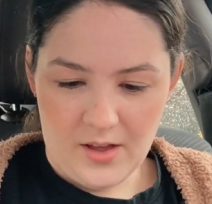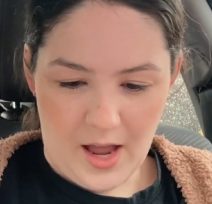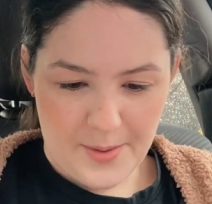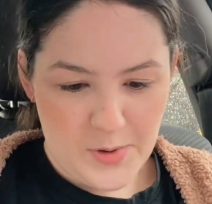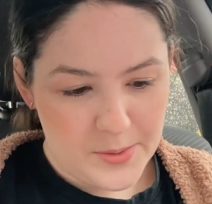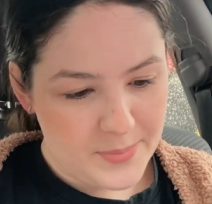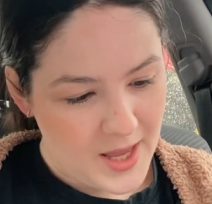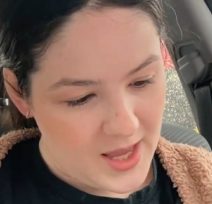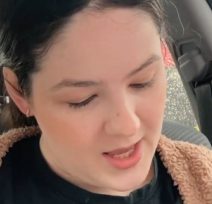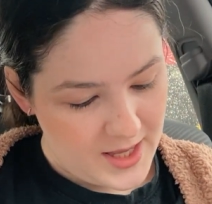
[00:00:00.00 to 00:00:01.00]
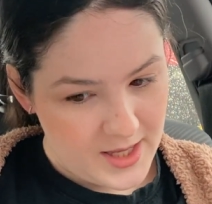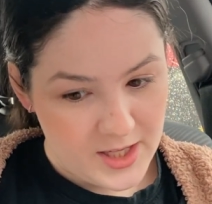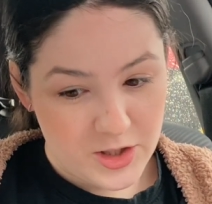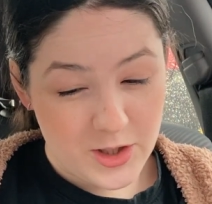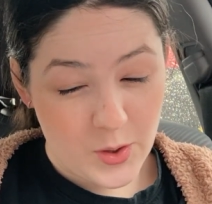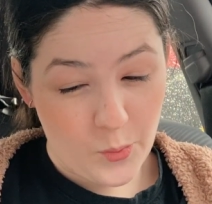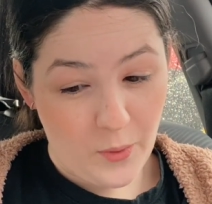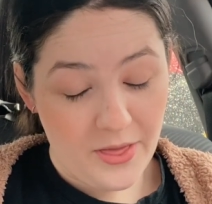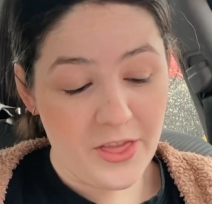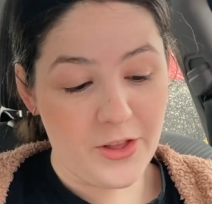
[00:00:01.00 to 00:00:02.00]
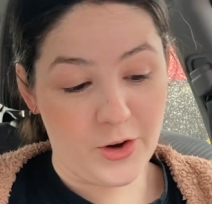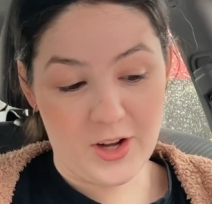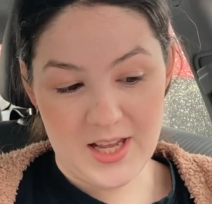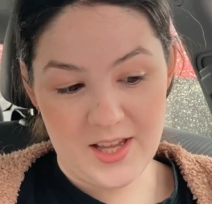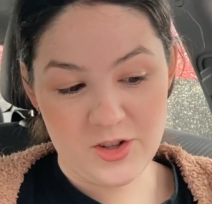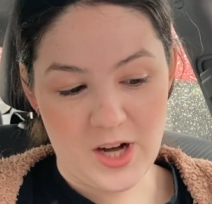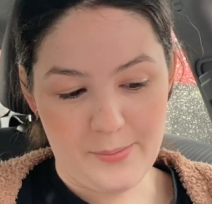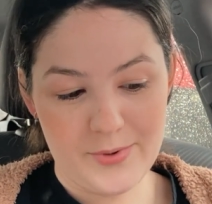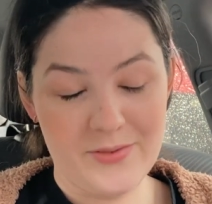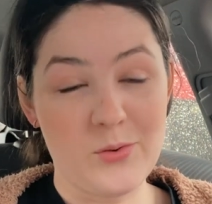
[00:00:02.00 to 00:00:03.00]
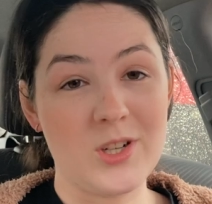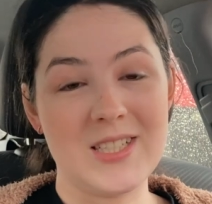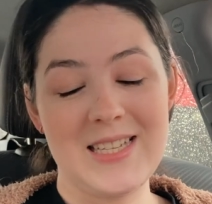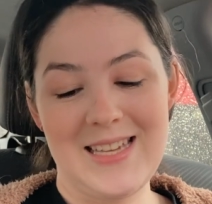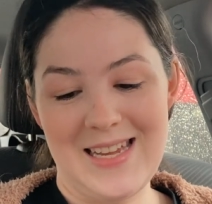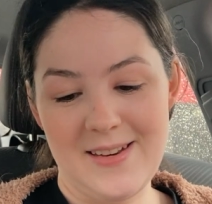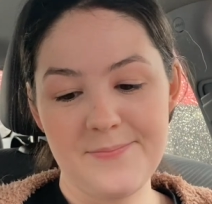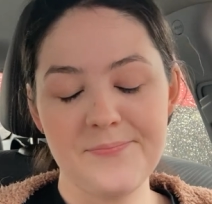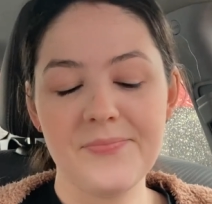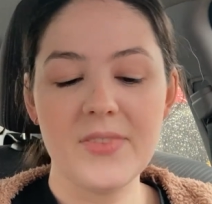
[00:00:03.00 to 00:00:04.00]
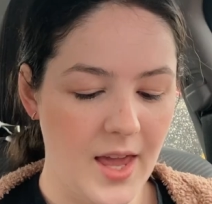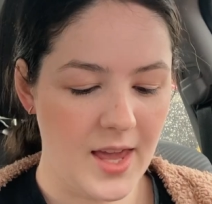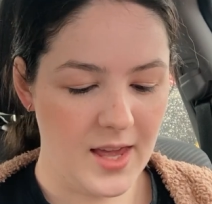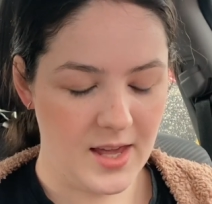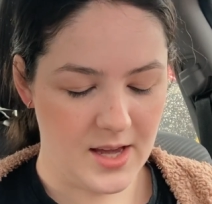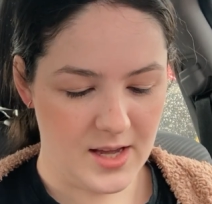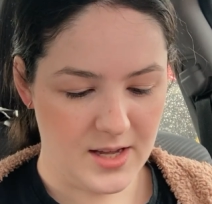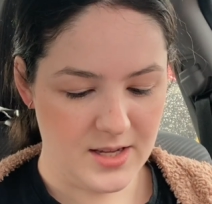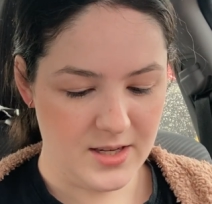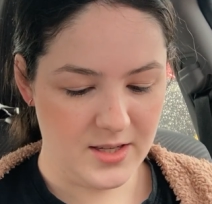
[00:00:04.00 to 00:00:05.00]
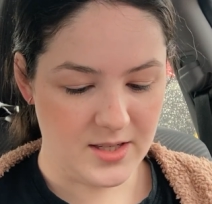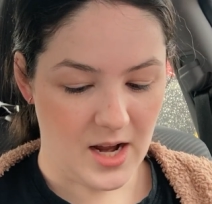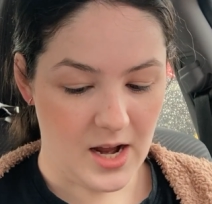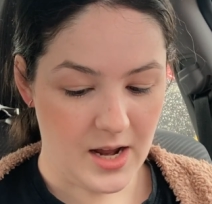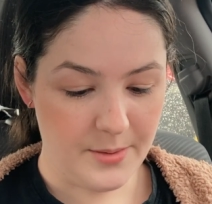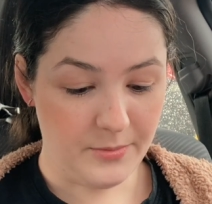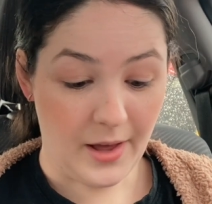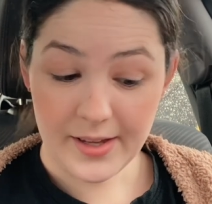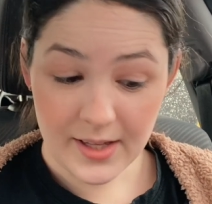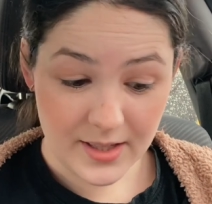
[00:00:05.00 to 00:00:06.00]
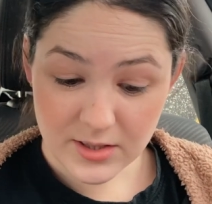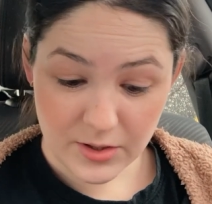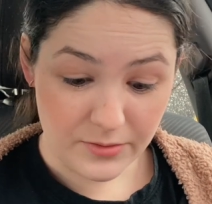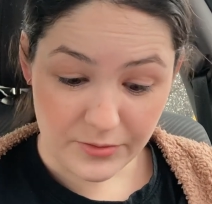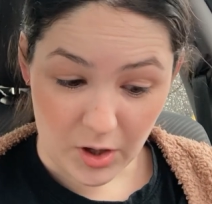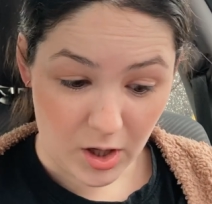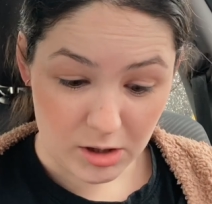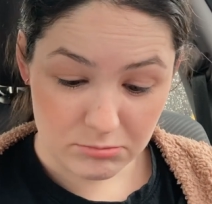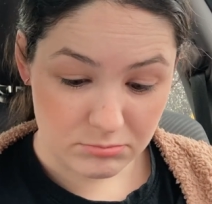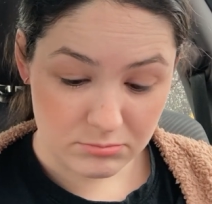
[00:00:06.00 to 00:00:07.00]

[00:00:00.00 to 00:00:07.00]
I'm on page 130, chapter 14, and I'm liking it so far.